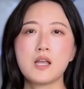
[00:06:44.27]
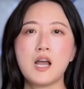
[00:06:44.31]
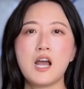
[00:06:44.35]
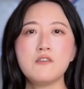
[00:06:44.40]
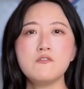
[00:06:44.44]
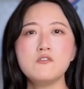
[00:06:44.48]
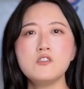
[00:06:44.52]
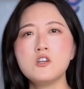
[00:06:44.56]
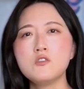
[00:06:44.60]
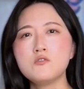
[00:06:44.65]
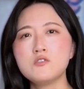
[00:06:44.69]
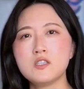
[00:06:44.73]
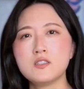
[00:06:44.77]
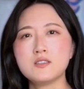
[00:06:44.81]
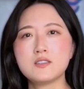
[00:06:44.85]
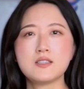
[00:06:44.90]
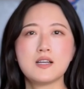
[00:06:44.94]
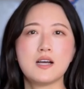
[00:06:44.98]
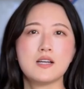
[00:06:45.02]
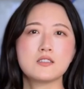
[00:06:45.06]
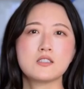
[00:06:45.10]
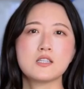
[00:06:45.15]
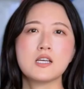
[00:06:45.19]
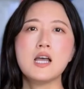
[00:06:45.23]
I've noticed
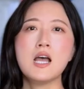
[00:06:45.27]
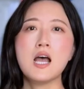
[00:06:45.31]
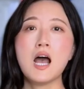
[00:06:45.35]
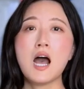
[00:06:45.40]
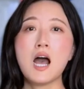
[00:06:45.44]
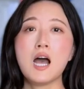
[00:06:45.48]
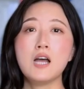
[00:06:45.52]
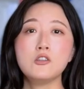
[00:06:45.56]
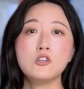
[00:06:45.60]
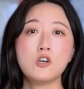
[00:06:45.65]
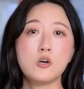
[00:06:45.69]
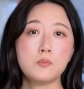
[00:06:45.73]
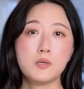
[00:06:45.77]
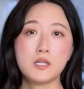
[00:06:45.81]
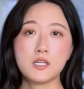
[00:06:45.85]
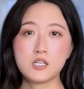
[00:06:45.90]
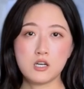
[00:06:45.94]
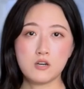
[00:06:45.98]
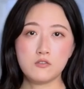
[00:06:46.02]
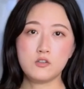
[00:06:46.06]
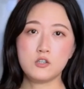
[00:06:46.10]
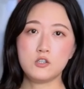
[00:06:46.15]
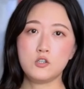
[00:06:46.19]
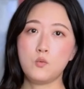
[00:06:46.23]
that I normally
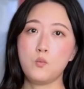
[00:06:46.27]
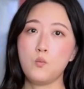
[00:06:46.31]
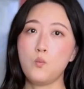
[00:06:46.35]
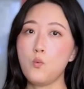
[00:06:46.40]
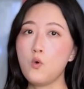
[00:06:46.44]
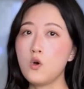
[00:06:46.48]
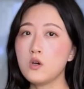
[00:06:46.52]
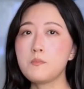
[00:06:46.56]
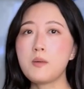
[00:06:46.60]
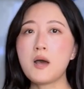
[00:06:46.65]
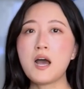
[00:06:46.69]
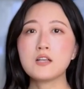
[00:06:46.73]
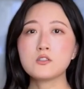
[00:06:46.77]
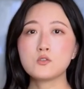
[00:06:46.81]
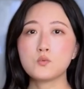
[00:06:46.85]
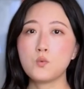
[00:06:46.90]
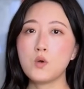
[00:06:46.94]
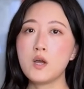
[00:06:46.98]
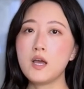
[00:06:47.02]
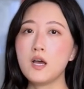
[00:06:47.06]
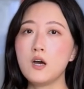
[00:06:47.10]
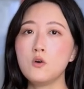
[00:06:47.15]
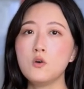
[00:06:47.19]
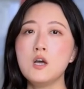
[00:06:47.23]
cover the what part
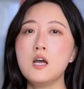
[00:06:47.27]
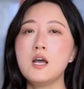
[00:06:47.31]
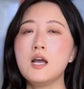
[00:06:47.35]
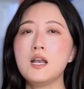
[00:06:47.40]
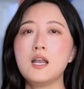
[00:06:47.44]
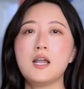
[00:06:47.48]
well,